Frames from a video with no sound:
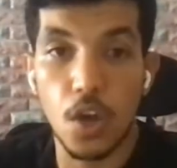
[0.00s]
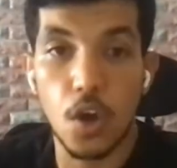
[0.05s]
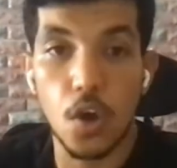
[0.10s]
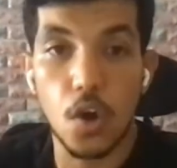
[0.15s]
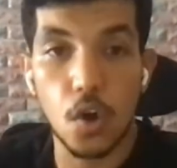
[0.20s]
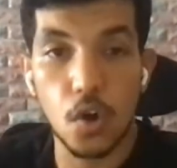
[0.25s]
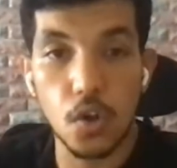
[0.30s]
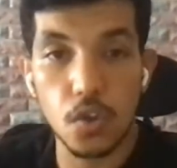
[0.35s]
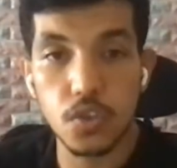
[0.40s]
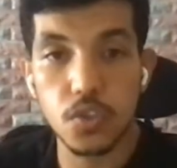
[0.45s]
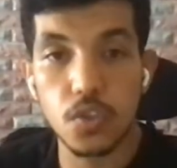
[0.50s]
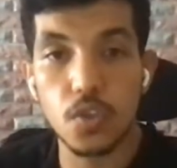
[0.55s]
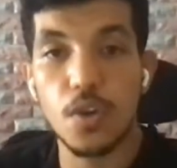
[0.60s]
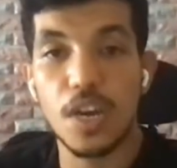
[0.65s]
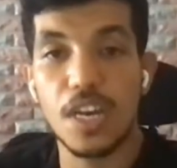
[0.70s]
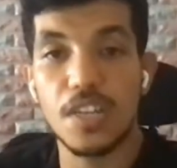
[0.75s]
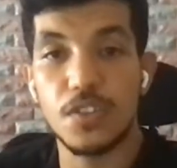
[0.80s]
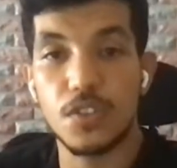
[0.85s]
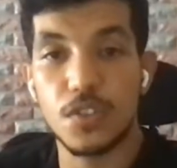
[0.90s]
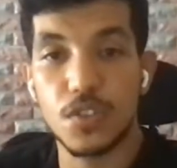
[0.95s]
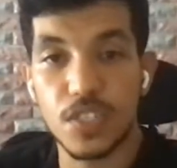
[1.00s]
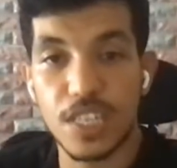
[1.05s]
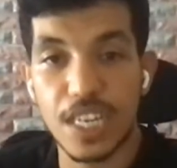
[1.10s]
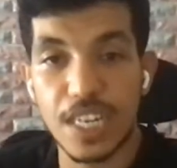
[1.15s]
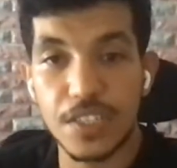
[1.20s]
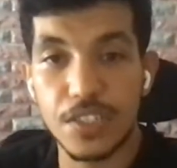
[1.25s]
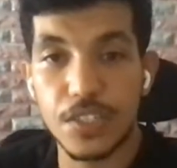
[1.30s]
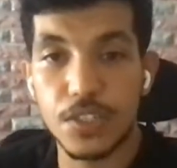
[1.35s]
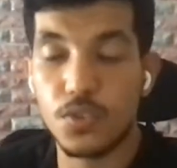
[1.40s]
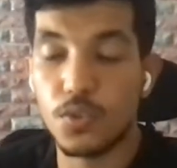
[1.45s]
Also,
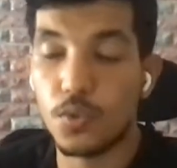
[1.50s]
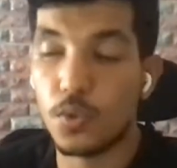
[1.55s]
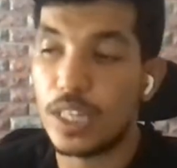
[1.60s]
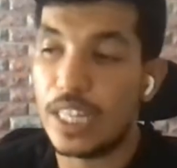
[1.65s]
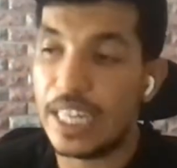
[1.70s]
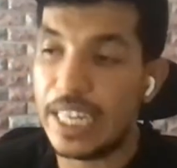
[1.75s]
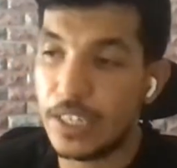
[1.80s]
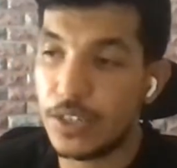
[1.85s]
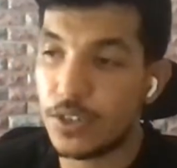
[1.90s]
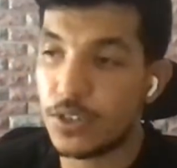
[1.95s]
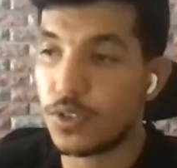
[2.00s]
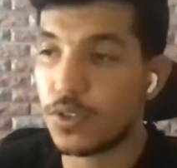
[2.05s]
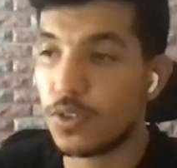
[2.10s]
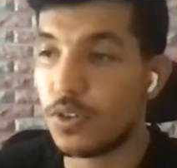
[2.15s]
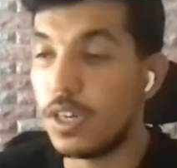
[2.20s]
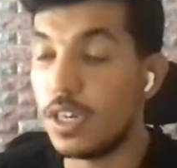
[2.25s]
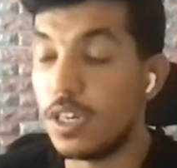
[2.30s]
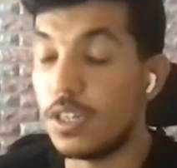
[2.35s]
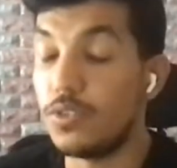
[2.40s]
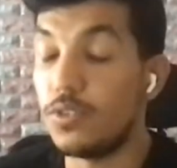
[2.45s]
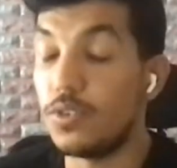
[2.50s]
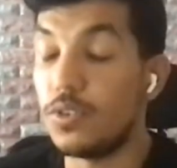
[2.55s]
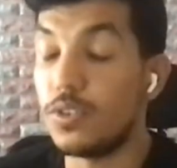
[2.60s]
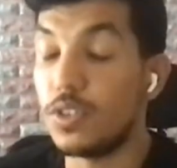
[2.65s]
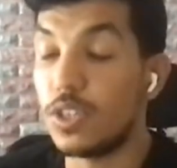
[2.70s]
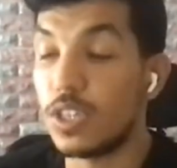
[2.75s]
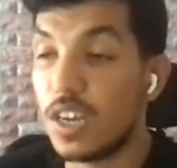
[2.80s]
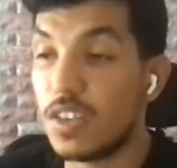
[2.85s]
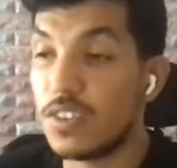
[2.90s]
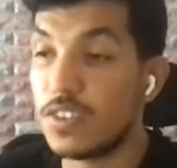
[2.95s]
understanding the layers,
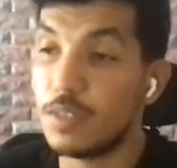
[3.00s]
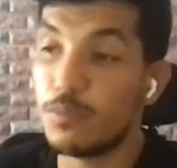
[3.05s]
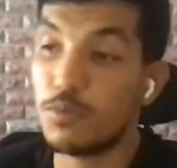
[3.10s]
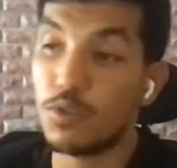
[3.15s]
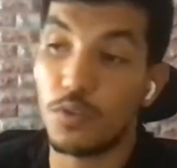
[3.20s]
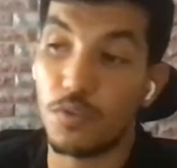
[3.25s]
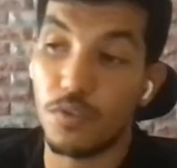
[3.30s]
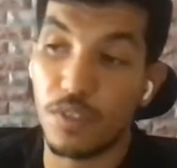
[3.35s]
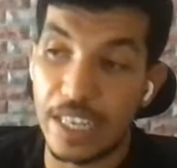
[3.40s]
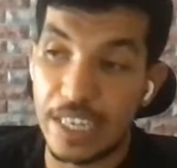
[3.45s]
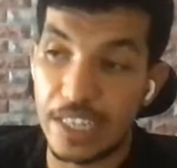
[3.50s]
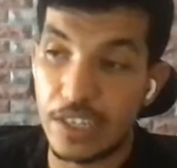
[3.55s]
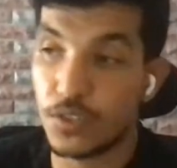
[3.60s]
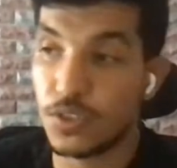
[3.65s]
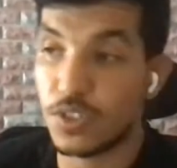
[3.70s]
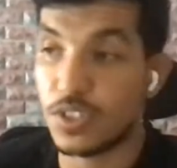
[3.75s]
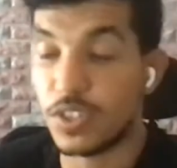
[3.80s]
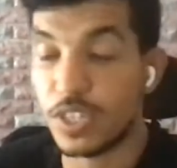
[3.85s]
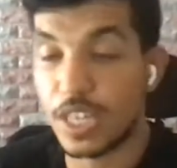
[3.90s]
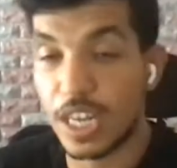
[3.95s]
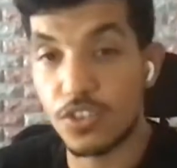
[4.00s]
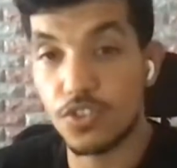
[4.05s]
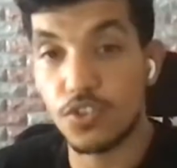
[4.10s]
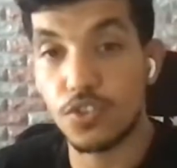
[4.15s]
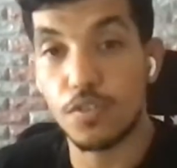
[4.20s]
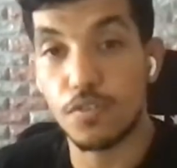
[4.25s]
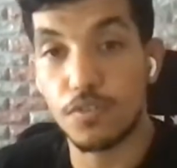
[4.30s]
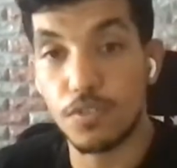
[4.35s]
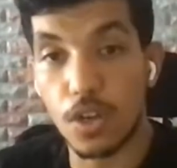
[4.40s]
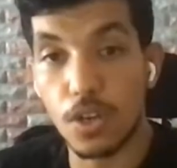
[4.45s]
the concept of layers and caching
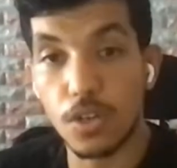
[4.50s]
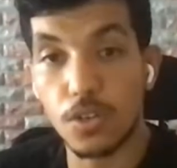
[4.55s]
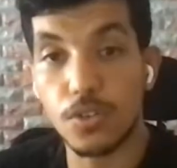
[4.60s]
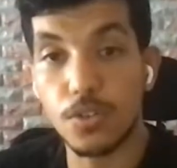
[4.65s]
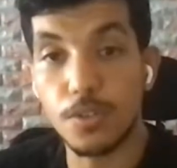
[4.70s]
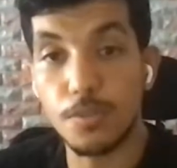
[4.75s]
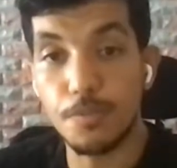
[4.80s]
of Docker